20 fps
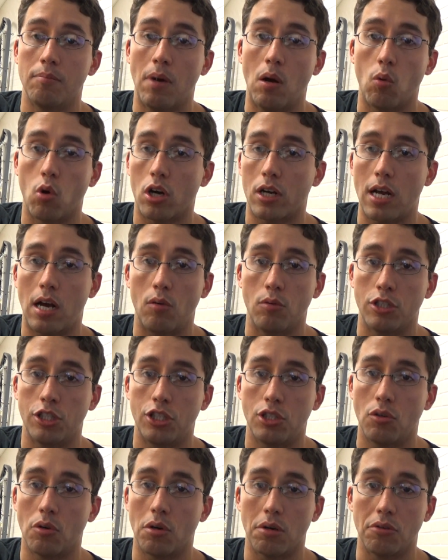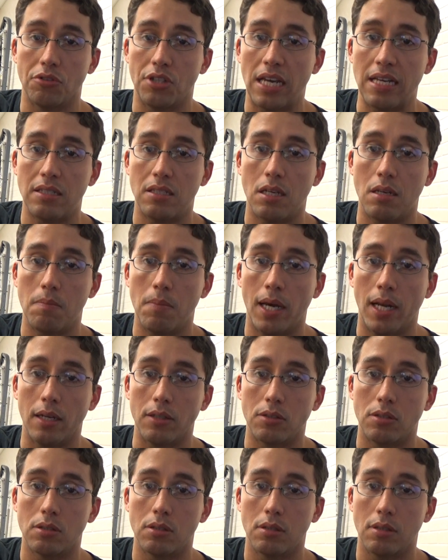My workout was short. It was 18
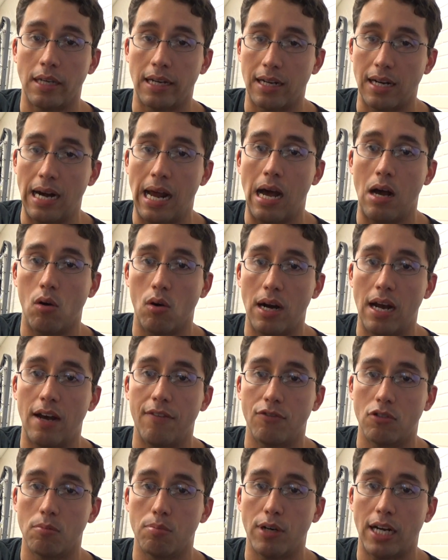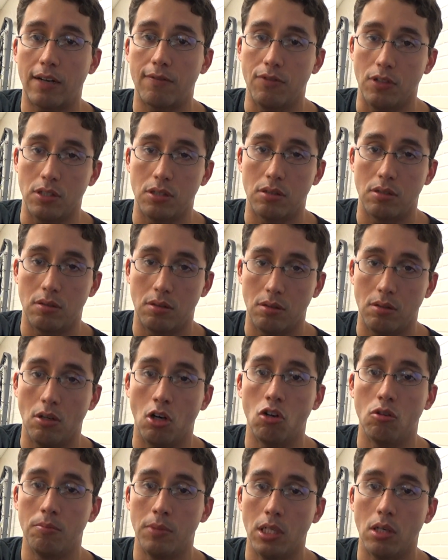minutes, like an hour after breakfast,
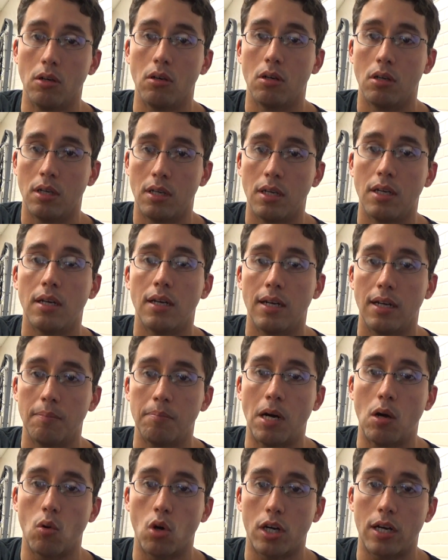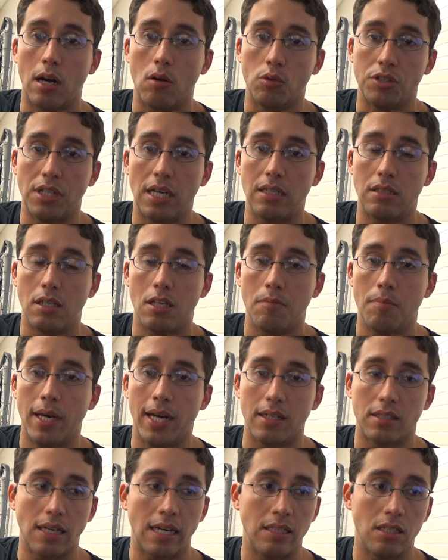oatmeal. My workout was 18
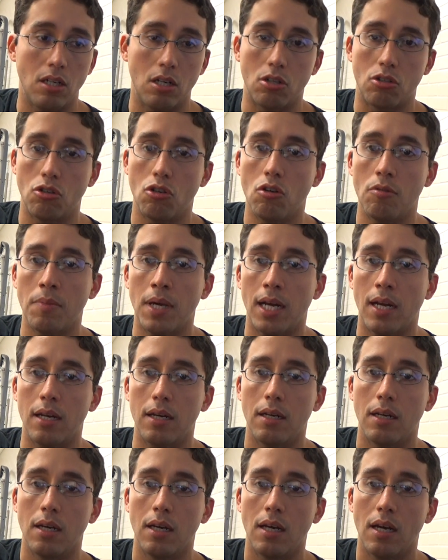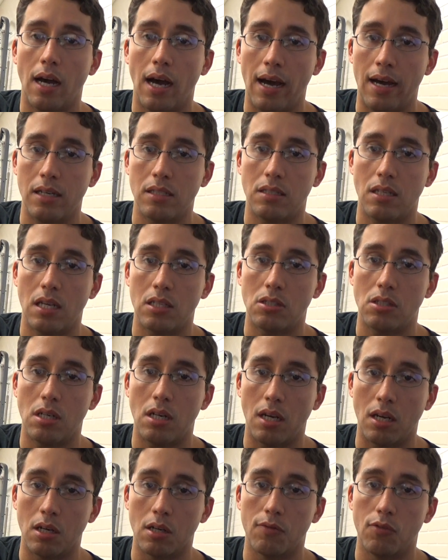minutes. I did a two minute high
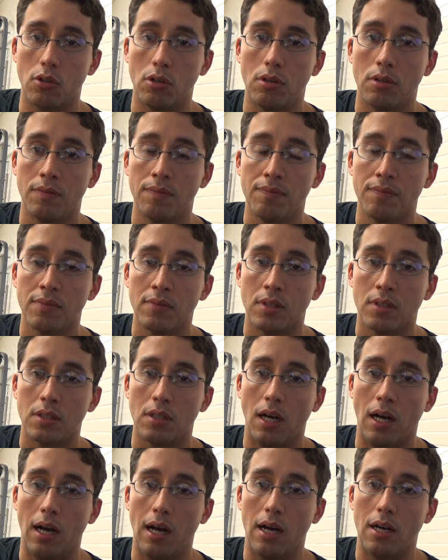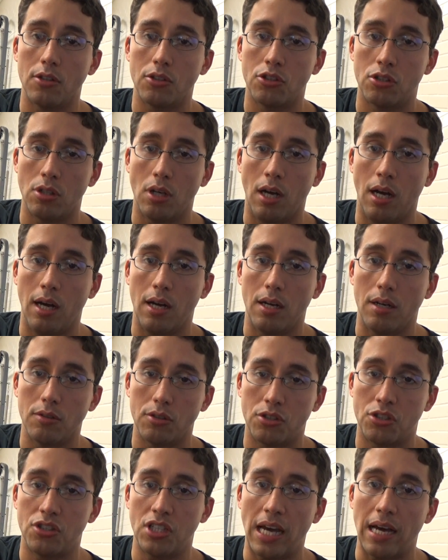intensity interval, uh, uh,
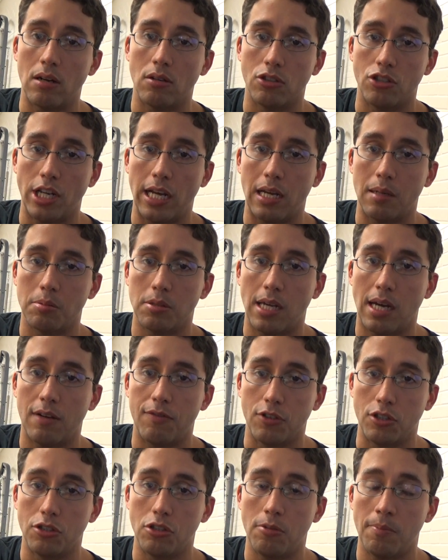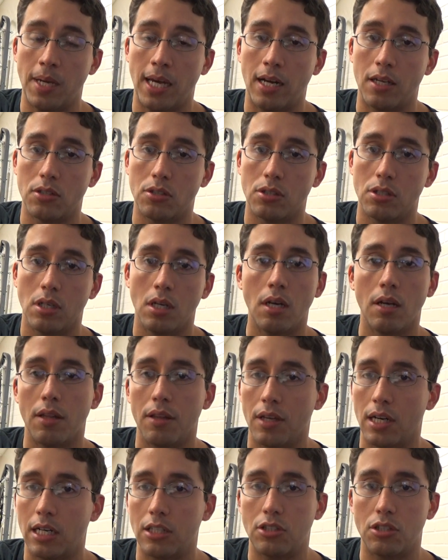sat on Jacob's ladder for two minutes.
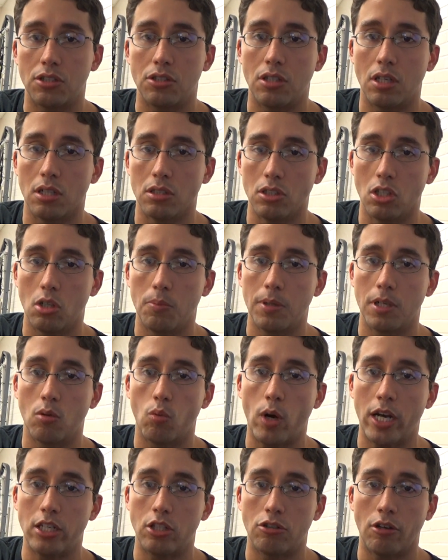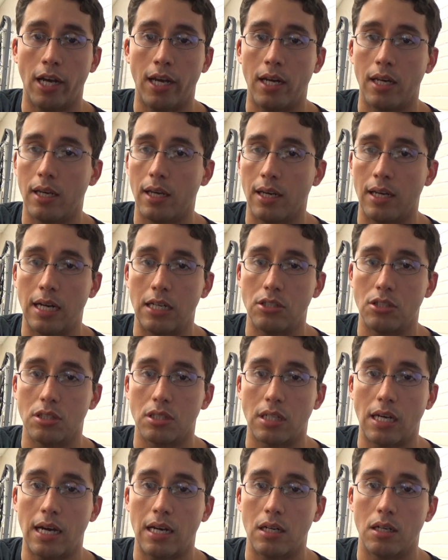Then I just did a little bit of weight training and I
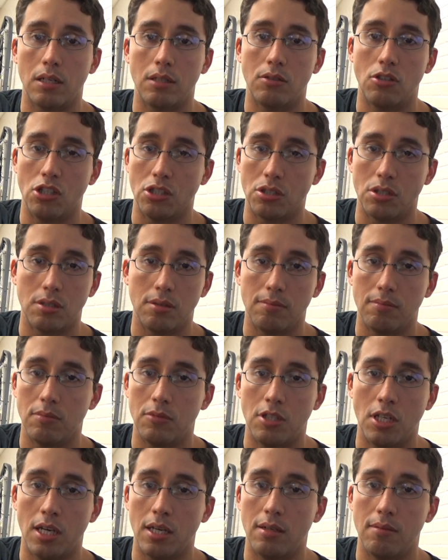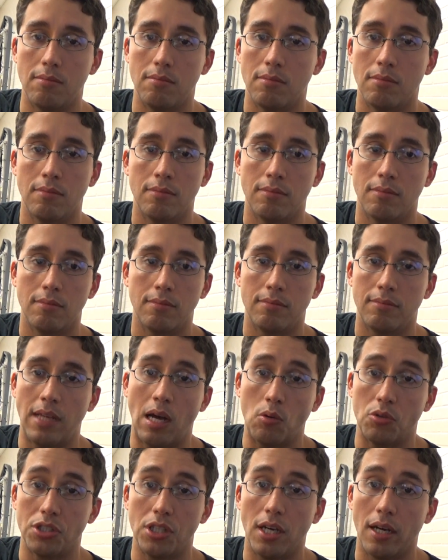just kind of just did,
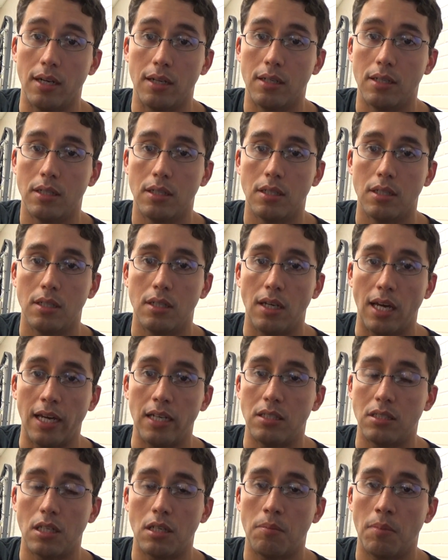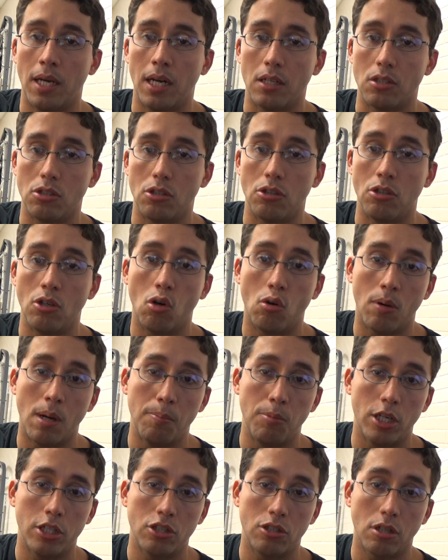that was it. 18 minutes. You know what
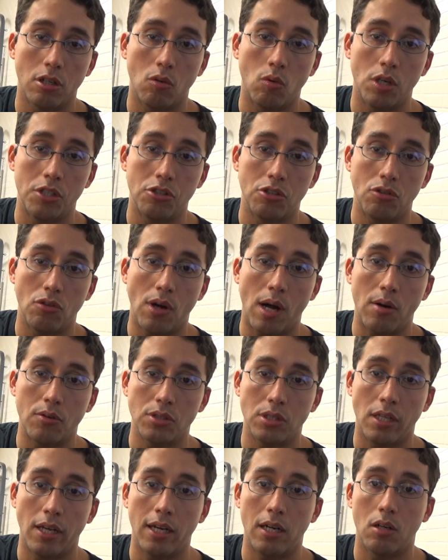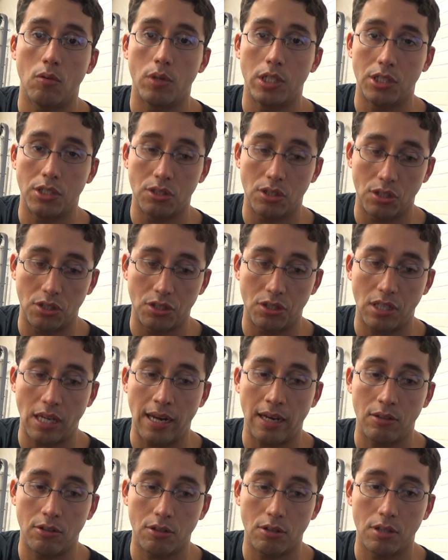my blood sugar was two hours later, which is a
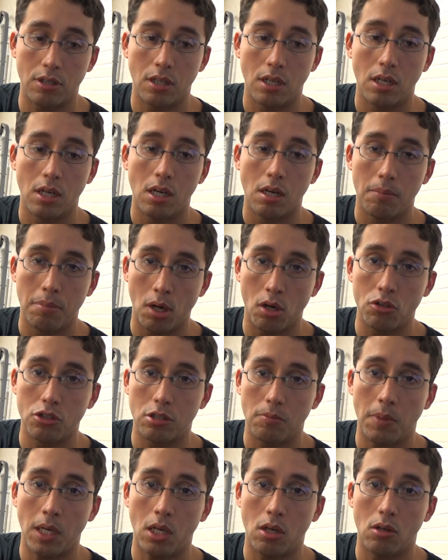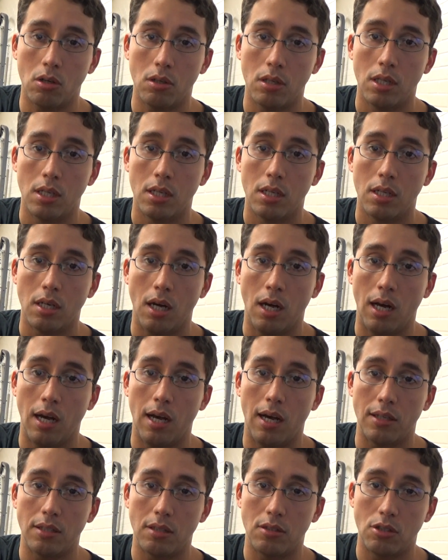standard post meal
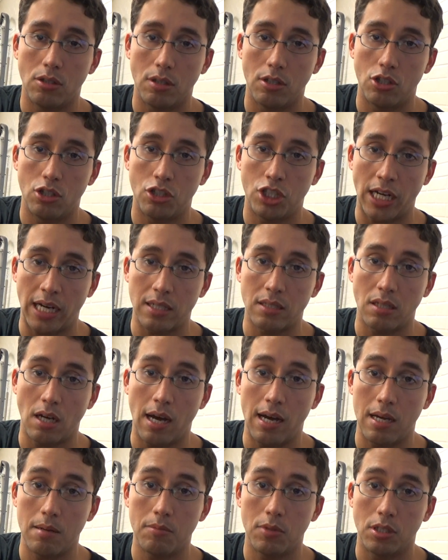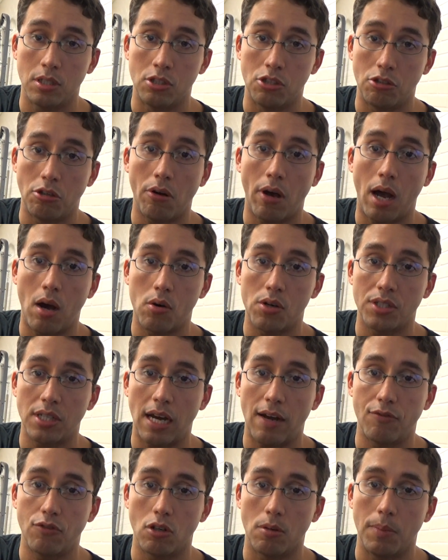uh, check time, is two hours
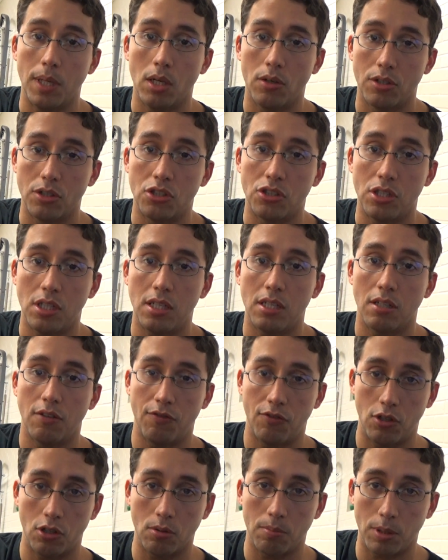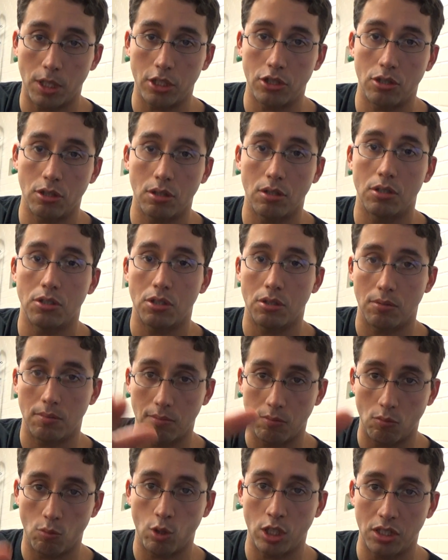after a meal to see if your blood sugar is
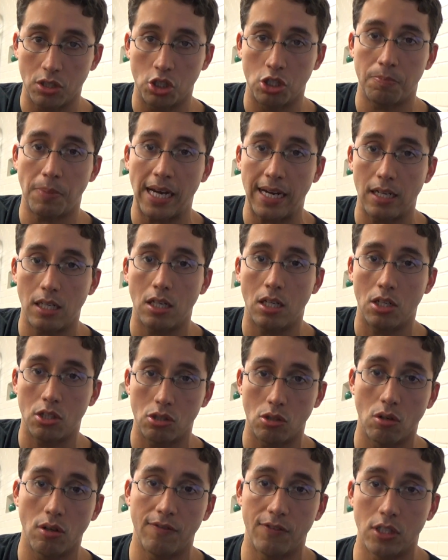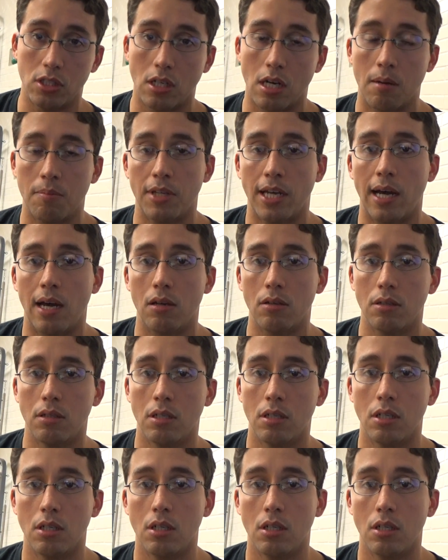what the spike is or if it's come down.